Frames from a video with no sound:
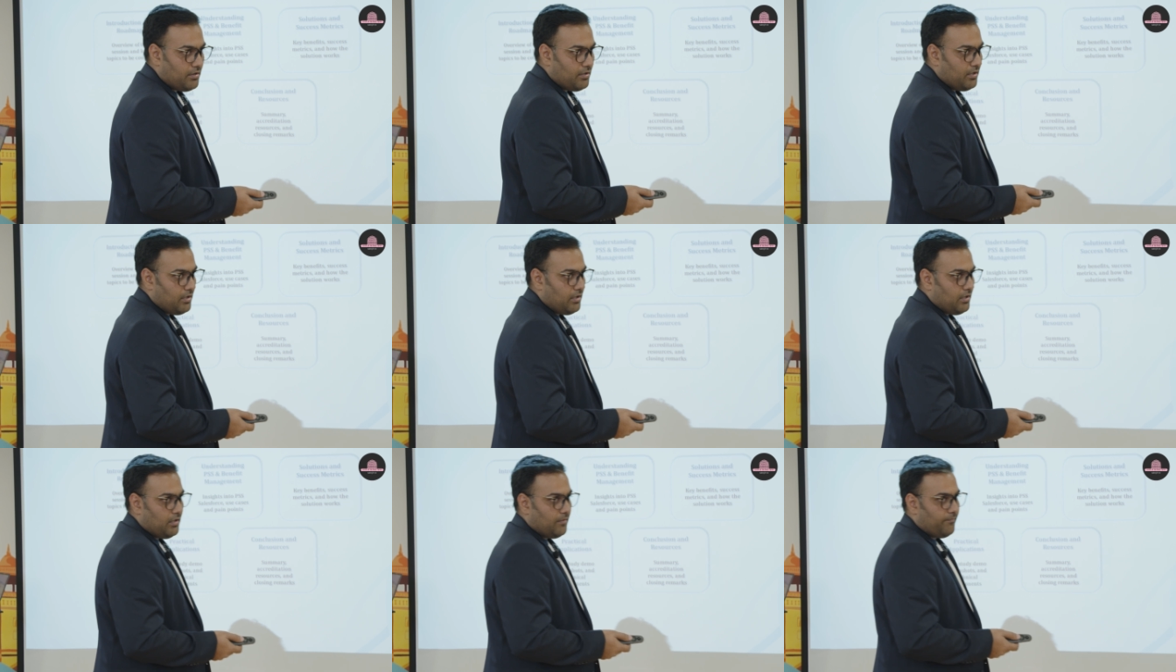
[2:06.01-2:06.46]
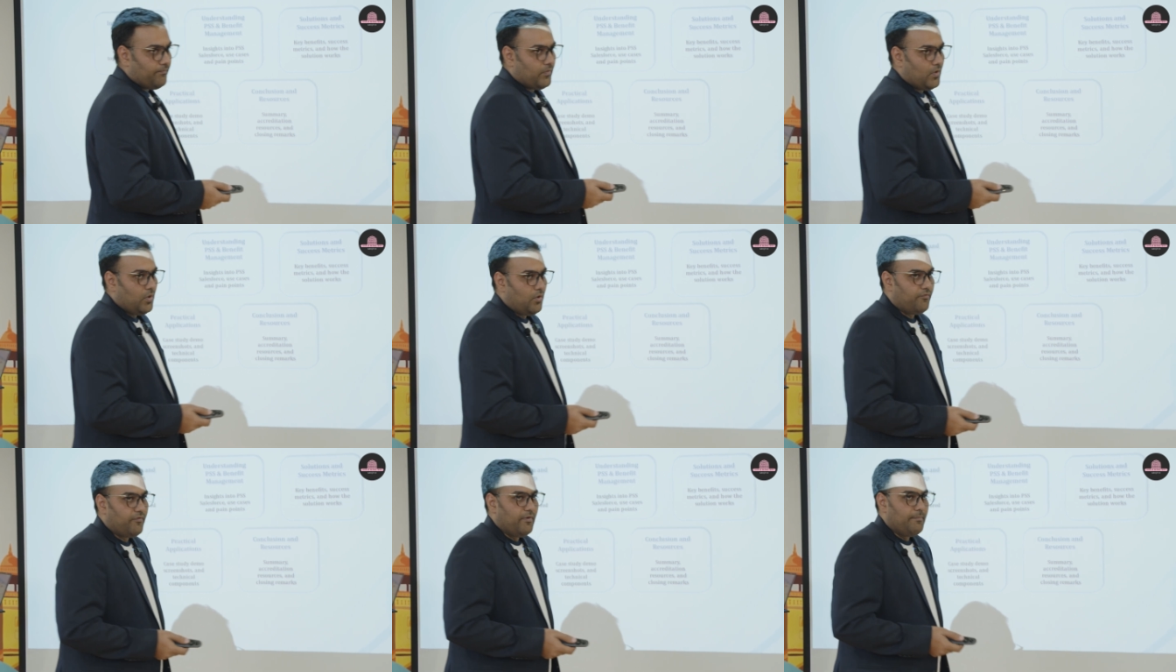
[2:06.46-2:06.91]

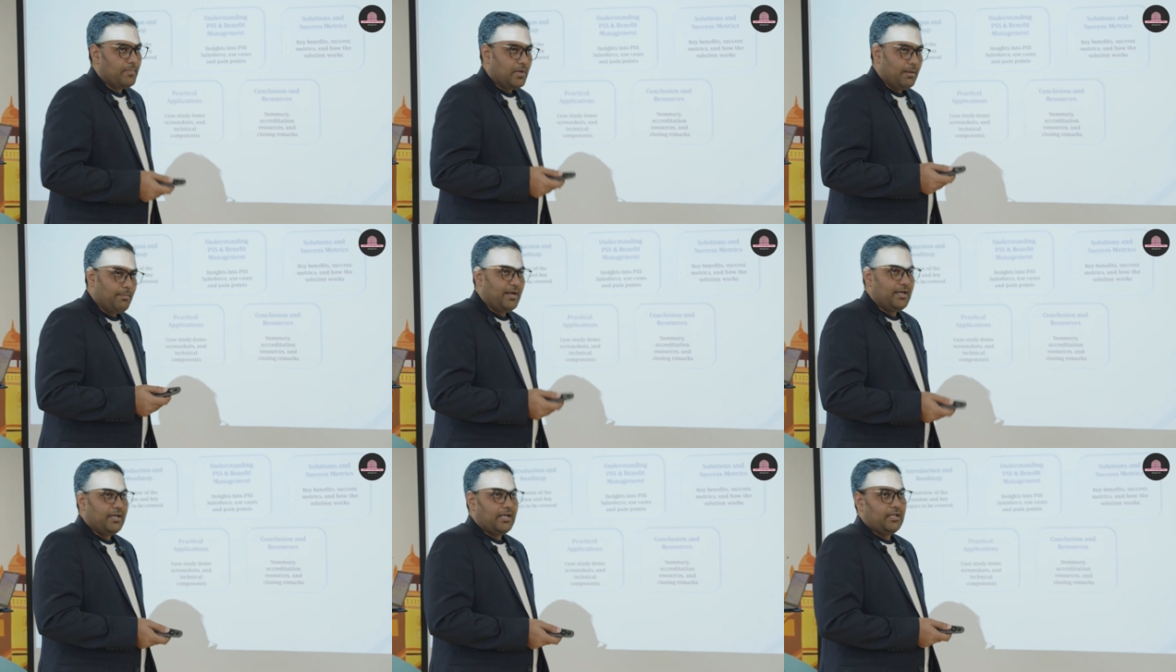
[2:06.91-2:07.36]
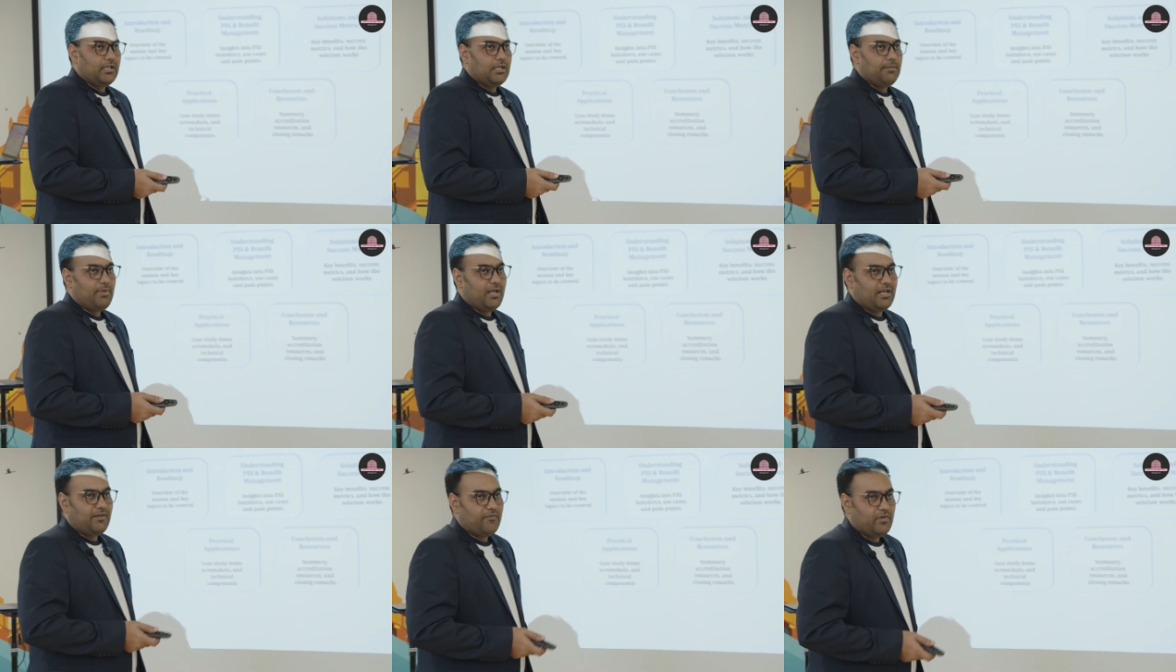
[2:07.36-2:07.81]
of implementing the
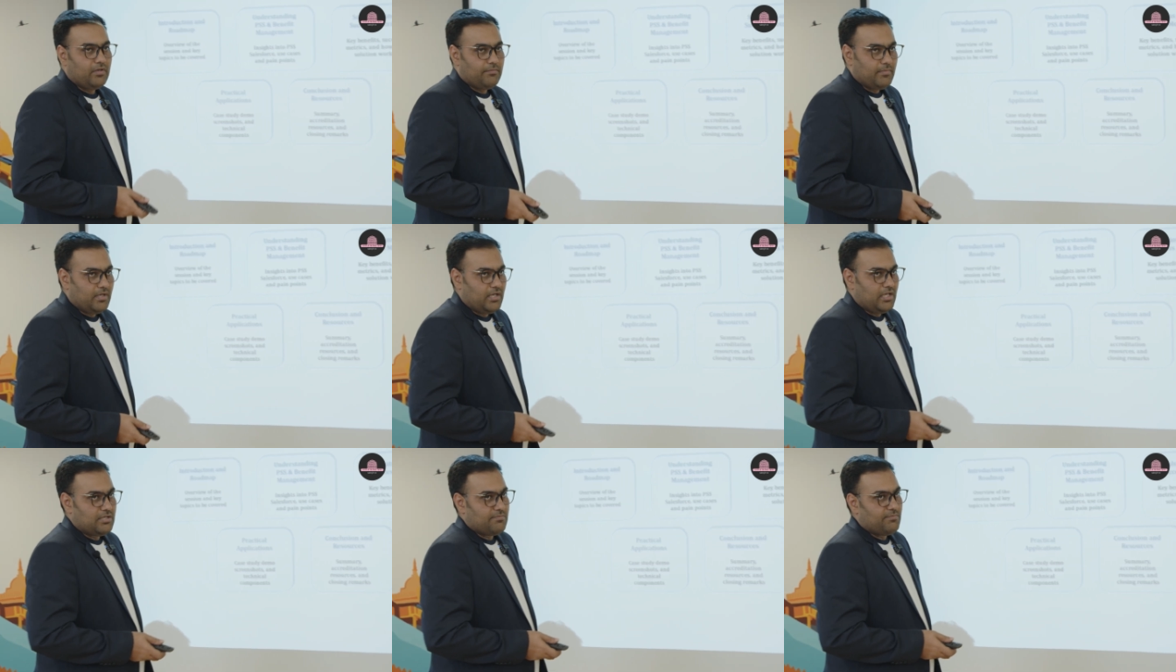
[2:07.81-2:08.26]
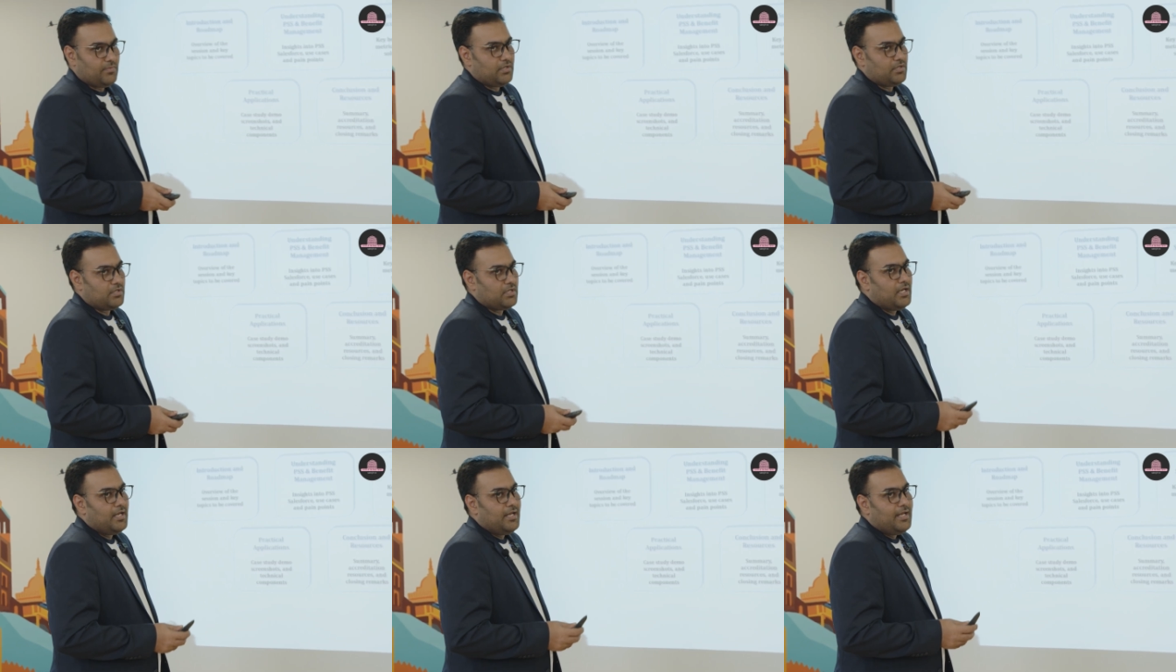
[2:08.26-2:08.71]
benefit
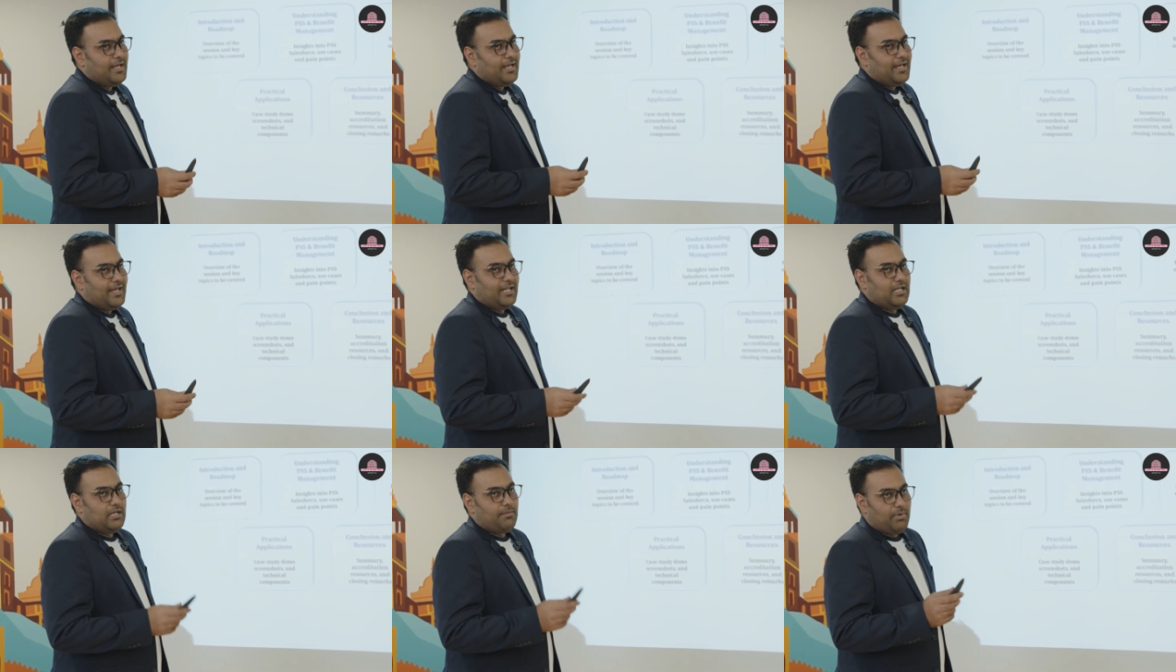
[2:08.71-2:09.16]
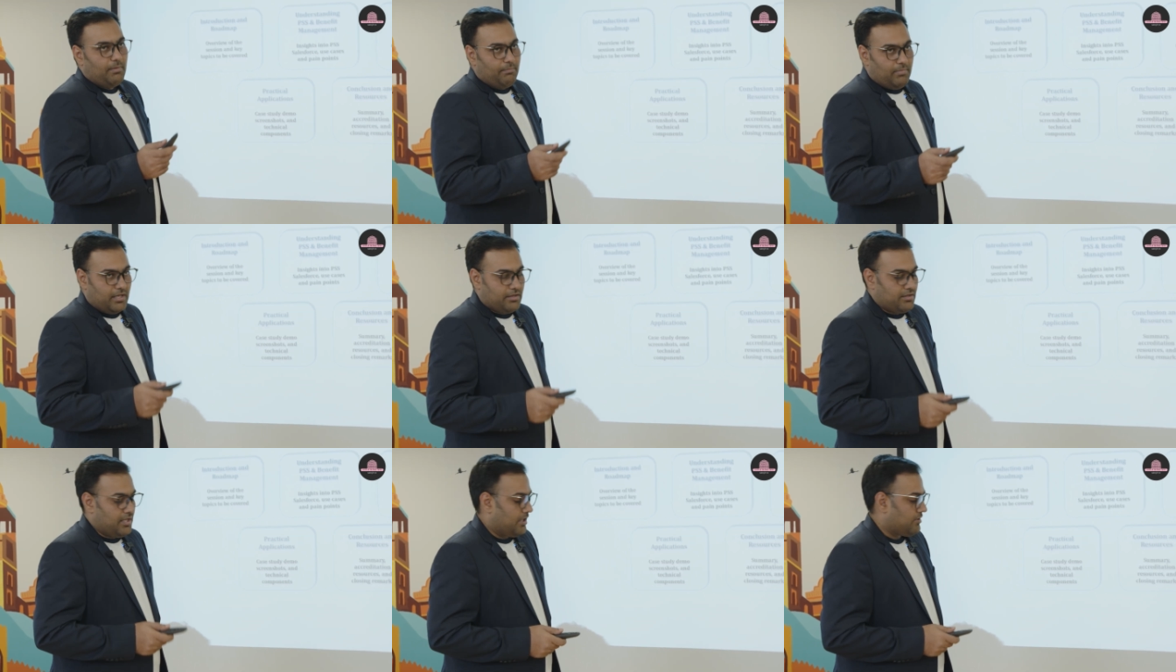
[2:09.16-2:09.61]
management in the
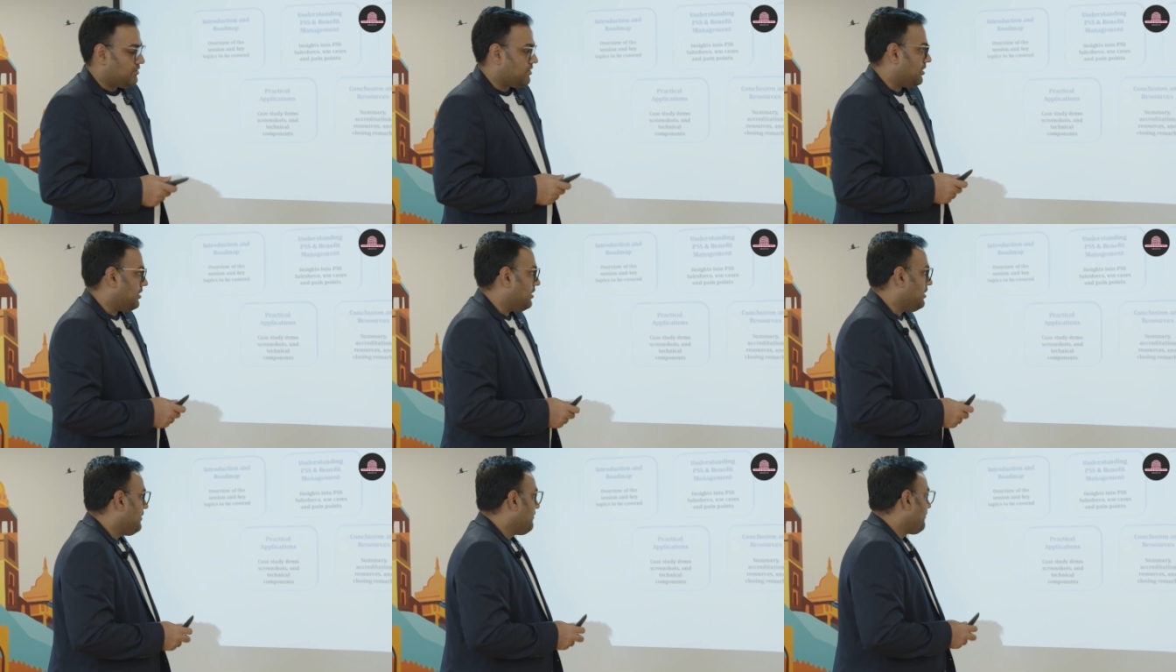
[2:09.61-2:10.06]
public sector.